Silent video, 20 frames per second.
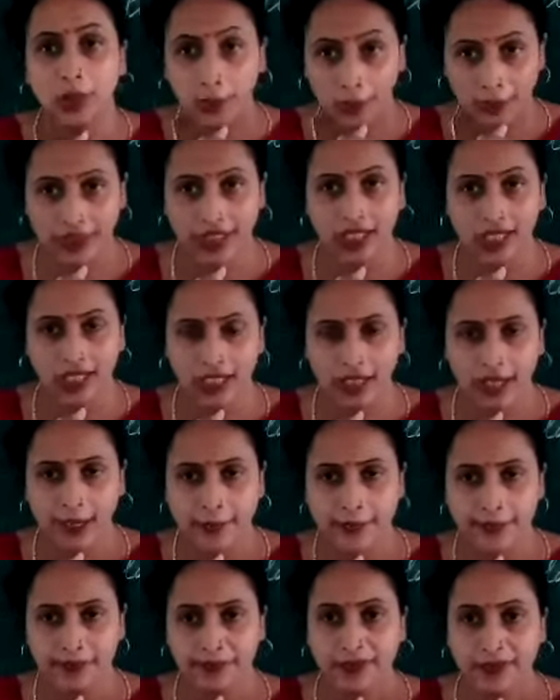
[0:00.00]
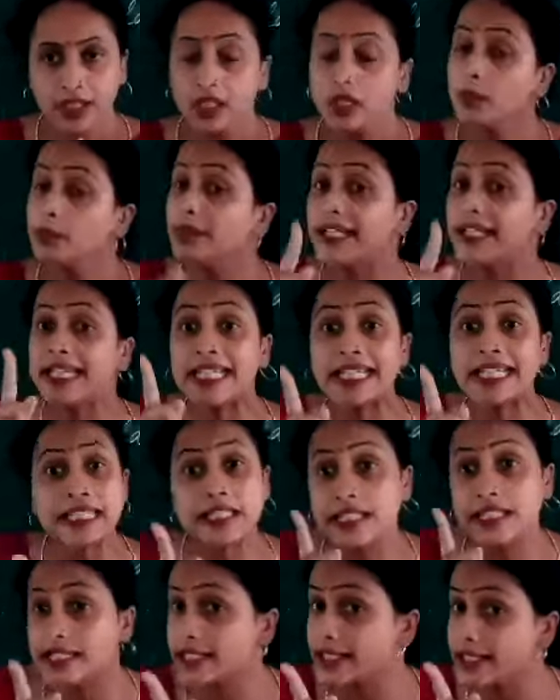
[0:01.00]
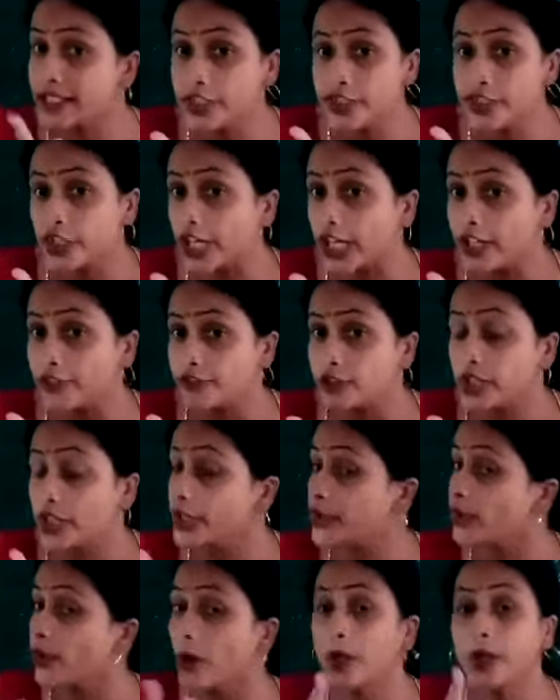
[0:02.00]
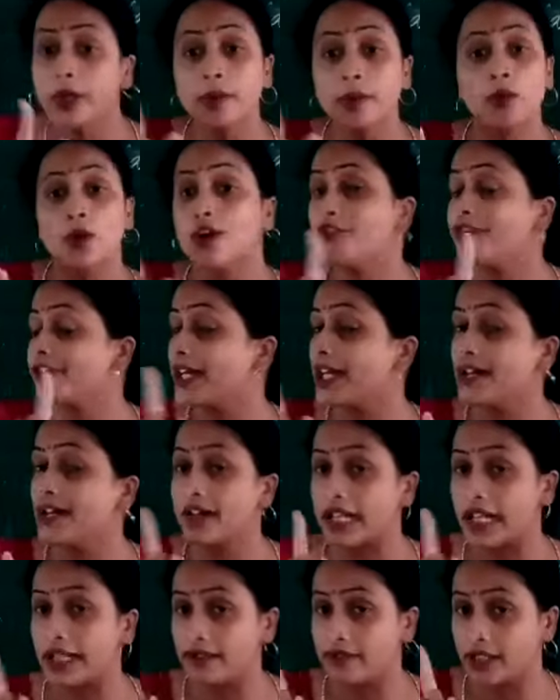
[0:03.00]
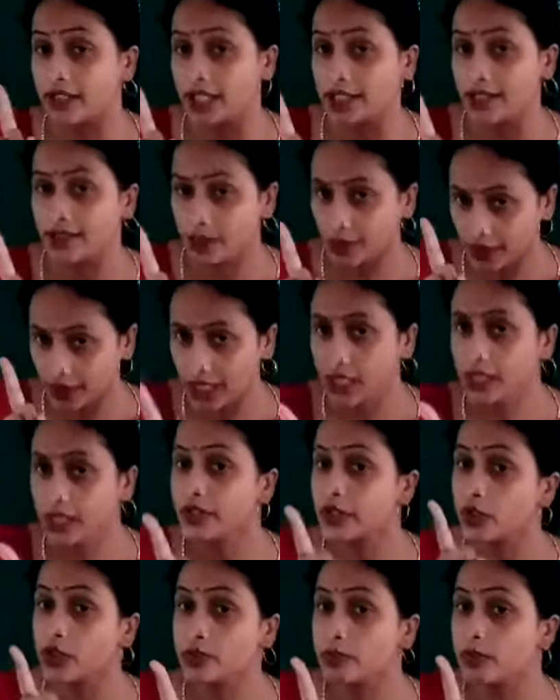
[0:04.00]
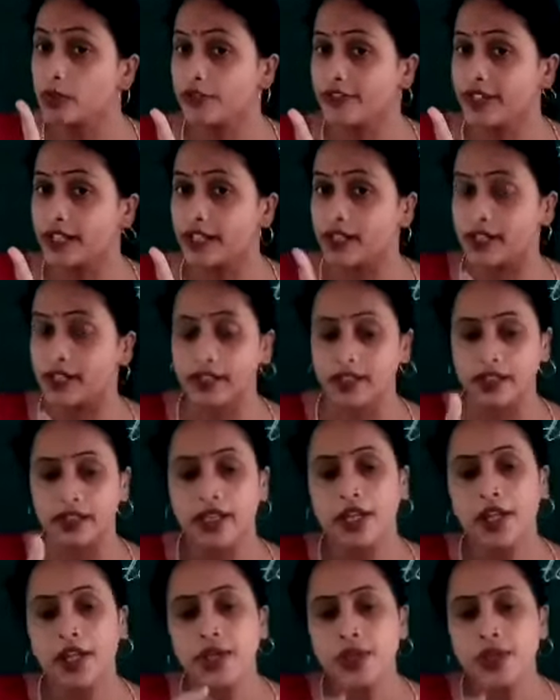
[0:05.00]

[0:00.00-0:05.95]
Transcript: Okay? Please listen it carefully. Don't move here and there. Okay? Don't move here and there.